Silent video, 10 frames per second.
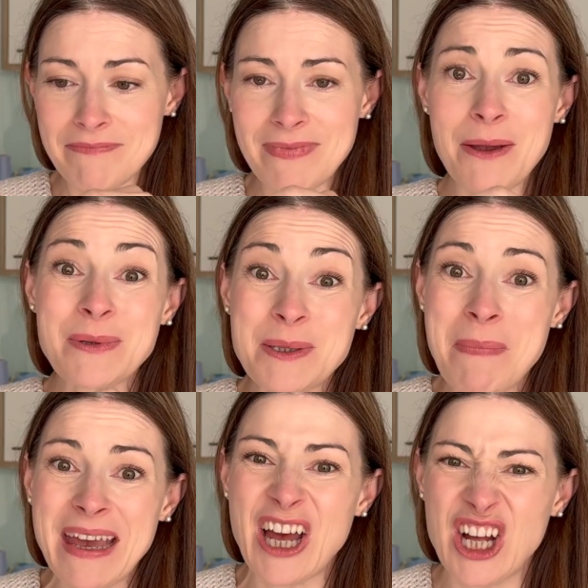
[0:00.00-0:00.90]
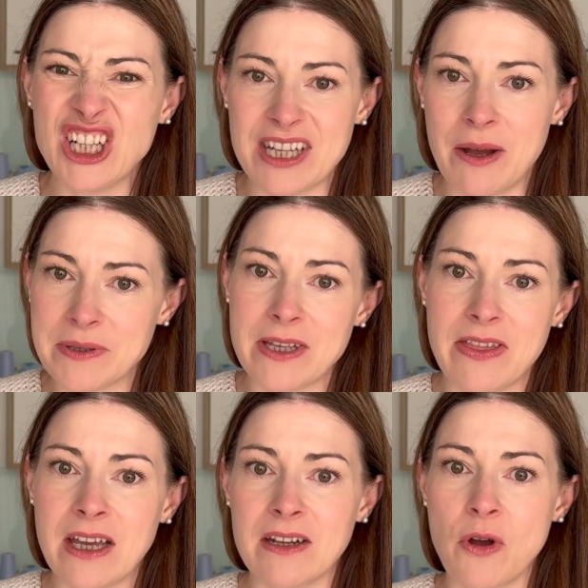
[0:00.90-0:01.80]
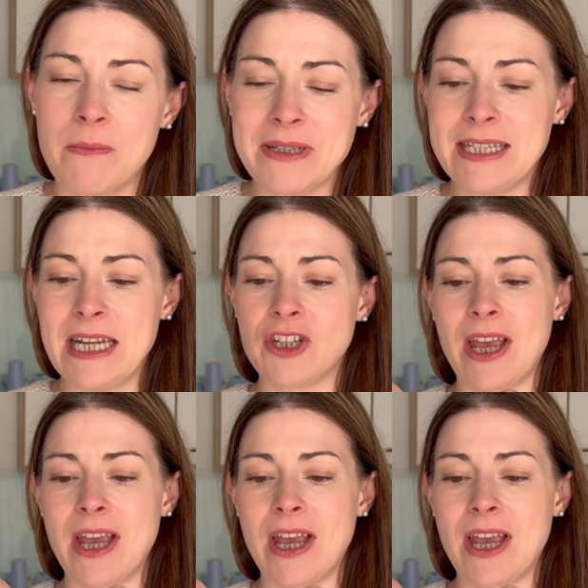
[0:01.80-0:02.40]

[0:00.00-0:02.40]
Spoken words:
It was a bit curled up because I think I'd got my stitch